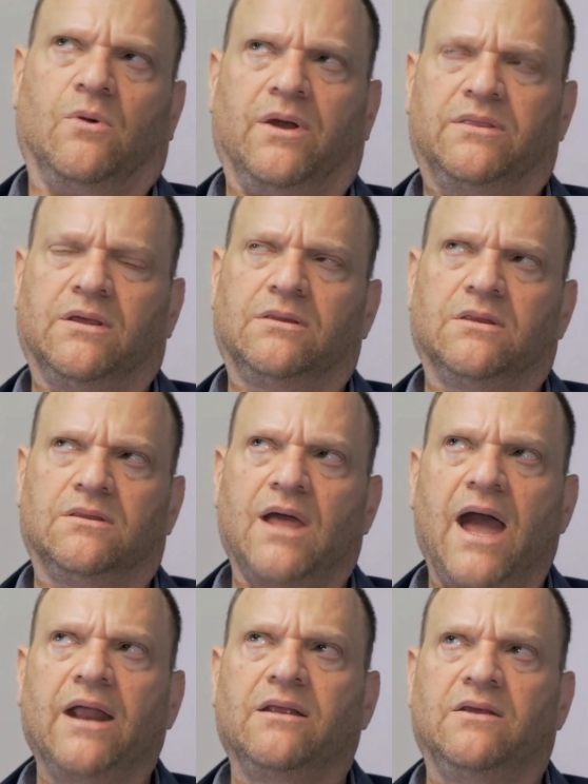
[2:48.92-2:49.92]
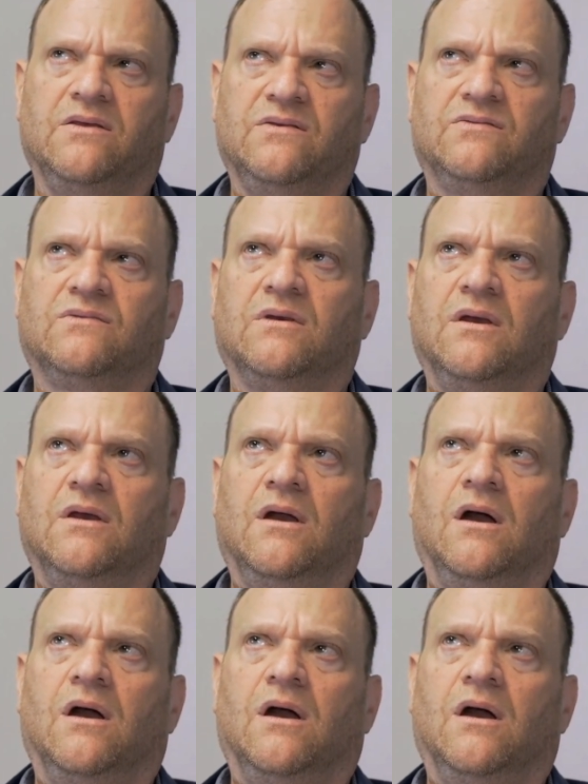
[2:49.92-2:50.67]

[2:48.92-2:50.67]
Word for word: so I think that that is